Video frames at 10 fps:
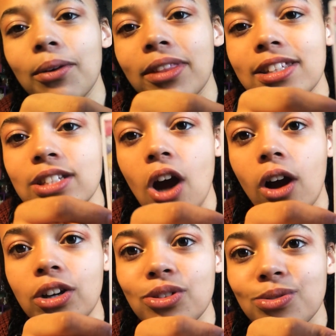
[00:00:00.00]
with this
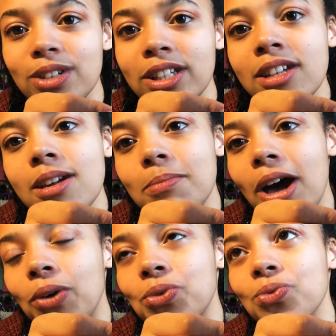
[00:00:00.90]
card is really
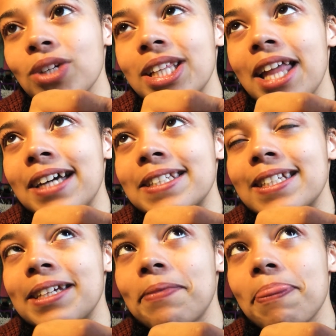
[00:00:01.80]
about
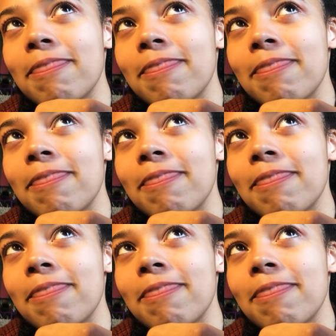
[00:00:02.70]
realizing